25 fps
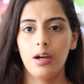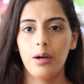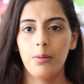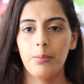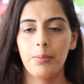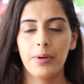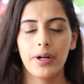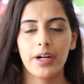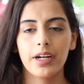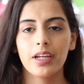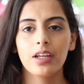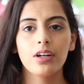
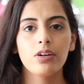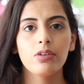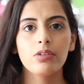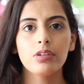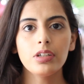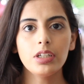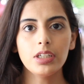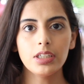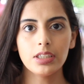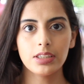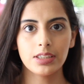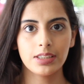but I can
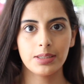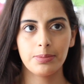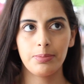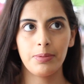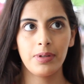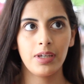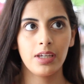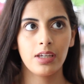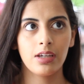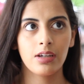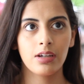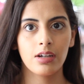only
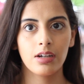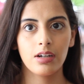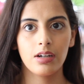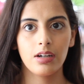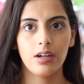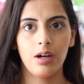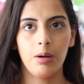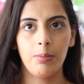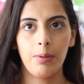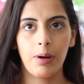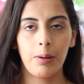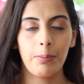speak
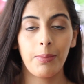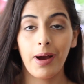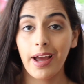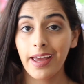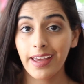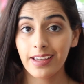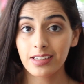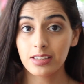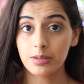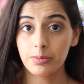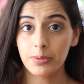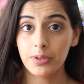about
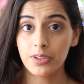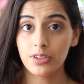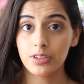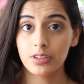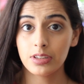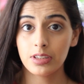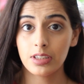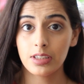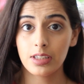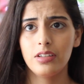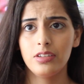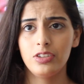my
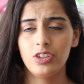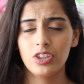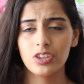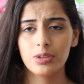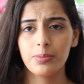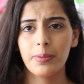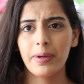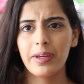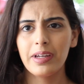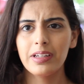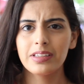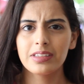experiences.
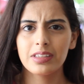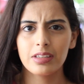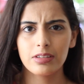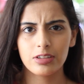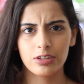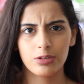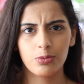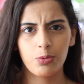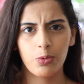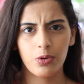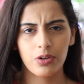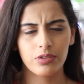Just because
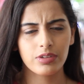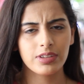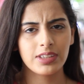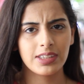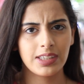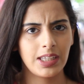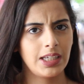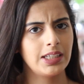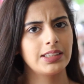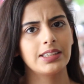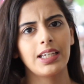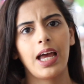there's worse
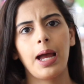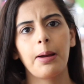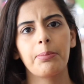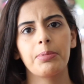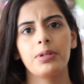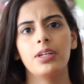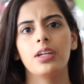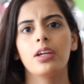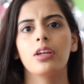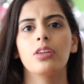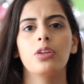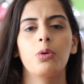things
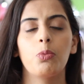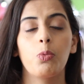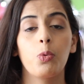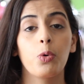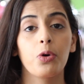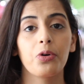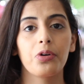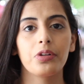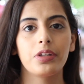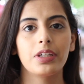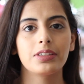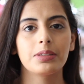happening in the
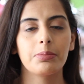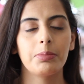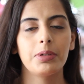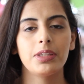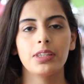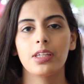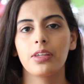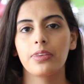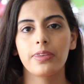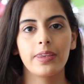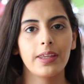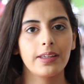world doesn't
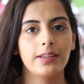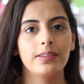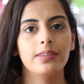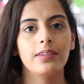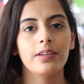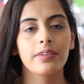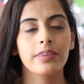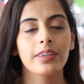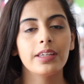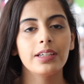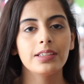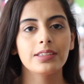mean the
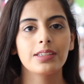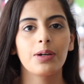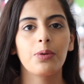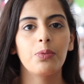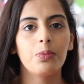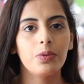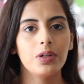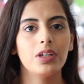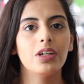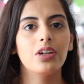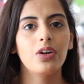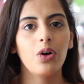things
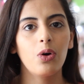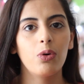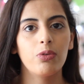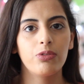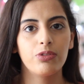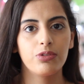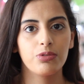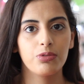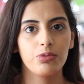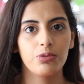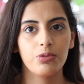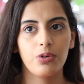that we go
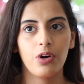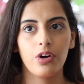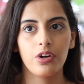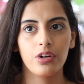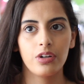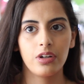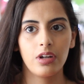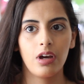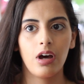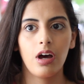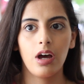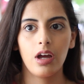through
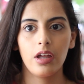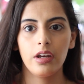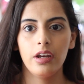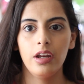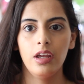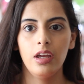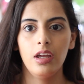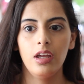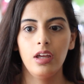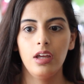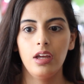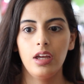are not
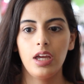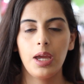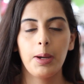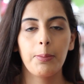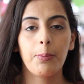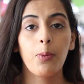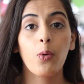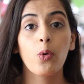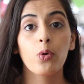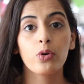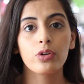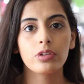
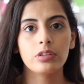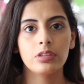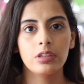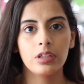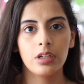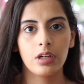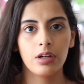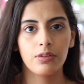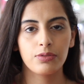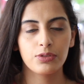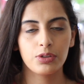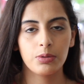important
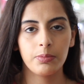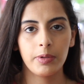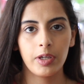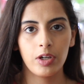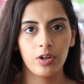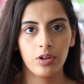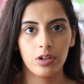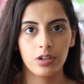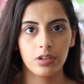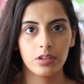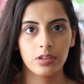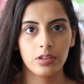enough to be
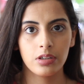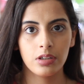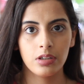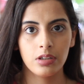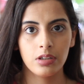heard.